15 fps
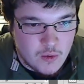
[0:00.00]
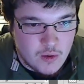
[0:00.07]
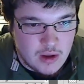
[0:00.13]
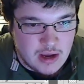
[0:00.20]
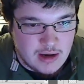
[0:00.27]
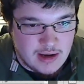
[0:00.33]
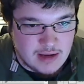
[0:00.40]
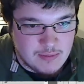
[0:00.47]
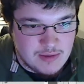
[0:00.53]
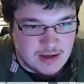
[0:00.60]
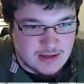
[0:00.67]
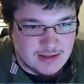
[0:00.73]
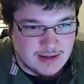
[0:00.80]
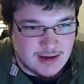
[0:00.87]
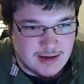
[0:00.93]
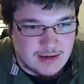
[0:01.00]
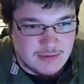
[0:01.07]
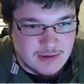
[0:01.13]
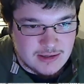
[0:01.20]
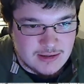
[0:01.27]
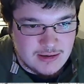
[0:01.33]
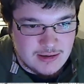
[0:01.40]
and like be excited to
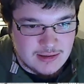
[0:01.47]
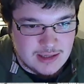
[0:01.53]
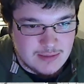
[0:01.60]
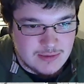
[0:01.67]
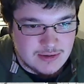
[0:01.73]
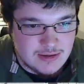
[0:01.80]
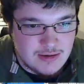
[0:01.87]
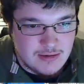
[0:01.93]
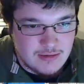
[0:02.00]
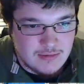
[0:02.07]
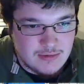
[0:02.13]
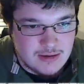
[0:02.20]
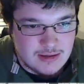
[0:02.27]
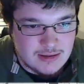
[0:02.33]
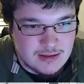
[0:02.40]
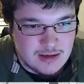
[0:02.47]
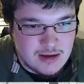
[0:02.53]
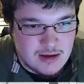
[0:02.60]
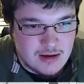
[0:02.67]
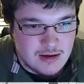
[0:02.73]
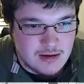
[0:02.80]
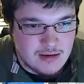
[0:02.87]
watch the next episode was
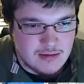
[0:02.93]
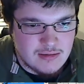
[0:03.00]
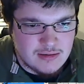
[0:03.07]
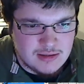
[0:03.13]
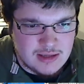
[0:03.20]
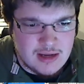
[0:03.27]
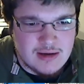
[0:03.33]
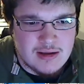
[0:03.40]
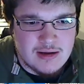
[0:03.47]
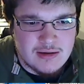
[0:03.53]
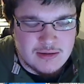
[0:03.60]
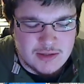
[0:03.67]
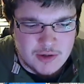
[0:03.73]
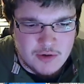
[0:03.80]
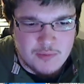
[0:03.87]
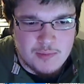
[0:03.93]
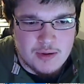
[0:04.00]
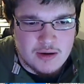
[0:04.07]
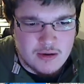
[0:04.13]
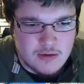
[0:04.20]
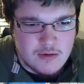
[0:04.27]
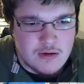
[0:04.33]
Tengen
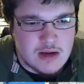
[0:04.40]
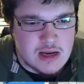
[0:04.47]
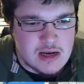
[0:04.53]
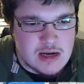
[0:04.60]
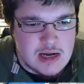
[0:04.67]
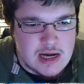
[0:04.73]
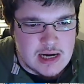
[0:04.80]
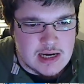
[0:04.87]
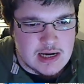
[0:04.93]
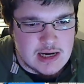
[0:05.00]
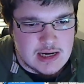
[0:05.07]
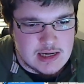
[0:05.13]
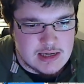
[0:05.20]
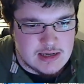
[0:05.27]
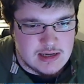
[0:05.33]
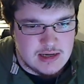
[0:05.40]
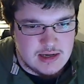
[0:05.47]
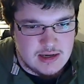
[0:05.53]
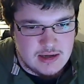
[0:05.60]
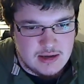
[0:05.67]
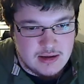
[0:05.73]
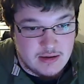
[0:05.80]
Toppa Gurren Lagann.
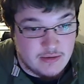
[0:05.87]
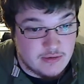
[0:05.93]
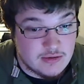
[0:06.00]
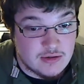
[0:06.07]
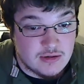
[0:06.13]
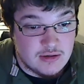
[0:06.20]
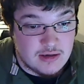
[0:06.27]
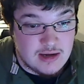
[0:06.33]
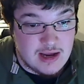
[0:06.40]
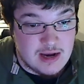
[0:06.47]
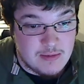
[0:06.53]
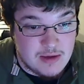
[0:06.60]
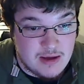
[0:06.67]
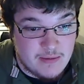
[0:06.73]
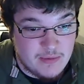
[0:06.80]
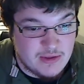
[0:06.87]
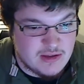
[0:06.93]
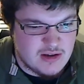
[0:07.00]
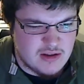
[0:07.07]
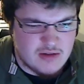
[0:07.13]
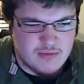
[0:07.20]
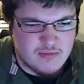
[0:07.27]
It was a good anime. It's
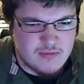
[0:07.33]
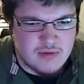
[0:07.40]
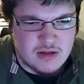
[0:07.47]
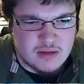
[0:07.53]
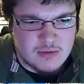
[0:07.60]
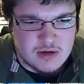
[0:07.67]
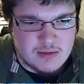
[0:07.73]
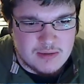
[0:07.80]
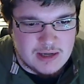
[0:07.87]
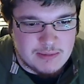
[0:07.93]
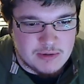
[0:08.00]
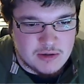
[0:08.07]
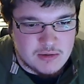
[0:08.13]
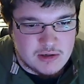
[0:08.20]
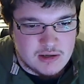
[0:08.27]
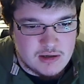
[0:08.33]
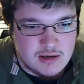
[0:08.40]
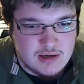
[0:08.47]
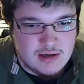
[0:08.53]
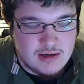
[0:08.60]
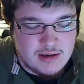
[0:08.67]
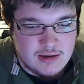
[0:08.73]
another pretty popular one.
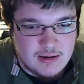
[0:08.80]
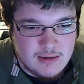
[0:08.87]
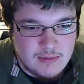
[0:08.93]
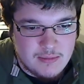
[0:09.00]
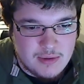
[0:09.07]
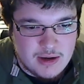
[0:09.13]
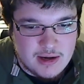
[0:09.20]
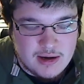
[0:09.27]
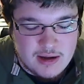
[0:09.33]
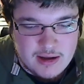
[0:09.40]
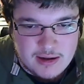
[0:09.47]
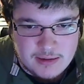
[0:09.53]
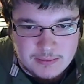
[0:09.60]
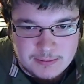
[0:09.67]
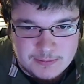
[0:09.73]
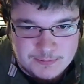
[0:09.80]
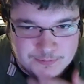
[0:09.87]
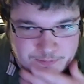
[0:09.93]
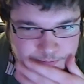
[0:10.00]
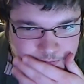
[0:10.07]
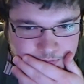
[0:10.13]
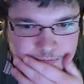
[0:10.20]
But
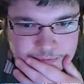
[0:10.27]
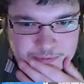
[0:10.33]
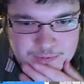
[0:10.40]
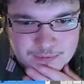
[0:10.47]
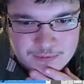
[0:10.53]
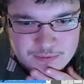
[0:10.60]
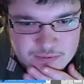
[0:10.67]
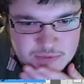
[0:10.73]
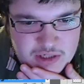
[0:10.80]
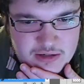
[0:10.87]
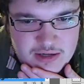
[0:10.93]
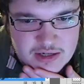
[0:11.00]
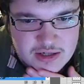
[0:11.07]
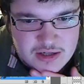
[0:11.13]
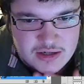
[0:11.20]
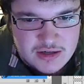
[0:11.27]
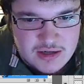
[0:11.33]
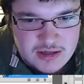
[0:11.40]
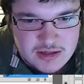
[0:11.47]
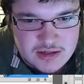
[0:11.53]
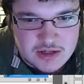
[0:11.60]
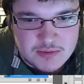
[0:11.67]
no,
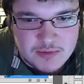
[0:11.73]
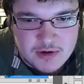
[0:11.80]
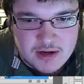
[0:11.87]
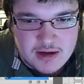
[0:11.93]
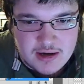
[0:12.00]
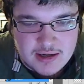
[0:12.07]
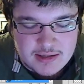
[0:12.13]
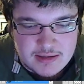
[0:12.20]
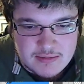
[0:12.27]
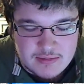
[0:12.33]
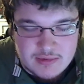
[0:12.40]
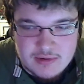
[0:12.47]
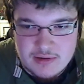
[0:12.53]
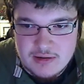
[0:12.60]
Nichijou's pretty awesome.